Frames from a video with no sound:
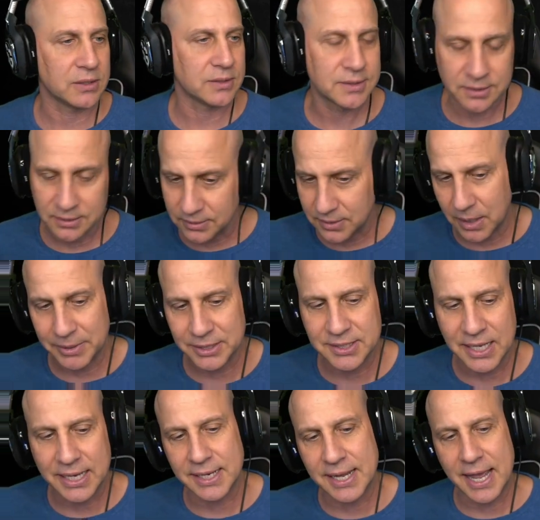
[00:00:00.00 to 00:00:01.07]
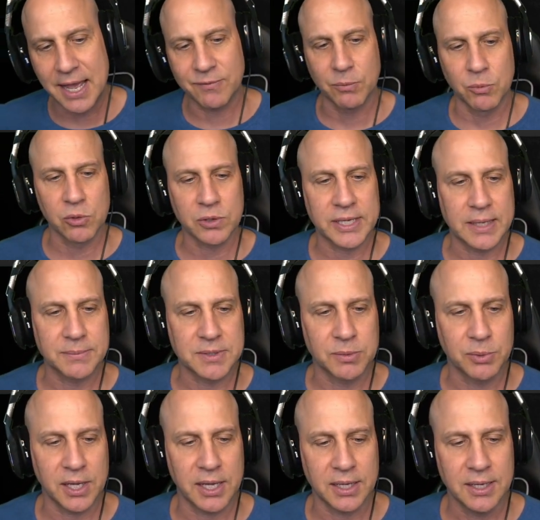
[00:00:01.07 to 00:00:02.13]
So I'm excited to have more games to
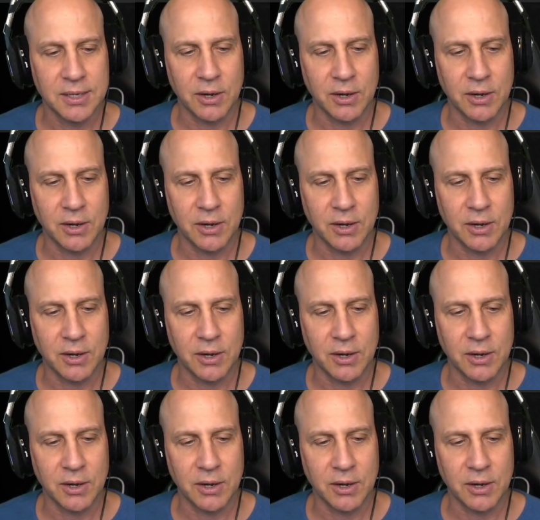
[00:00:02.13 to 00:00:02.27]
play.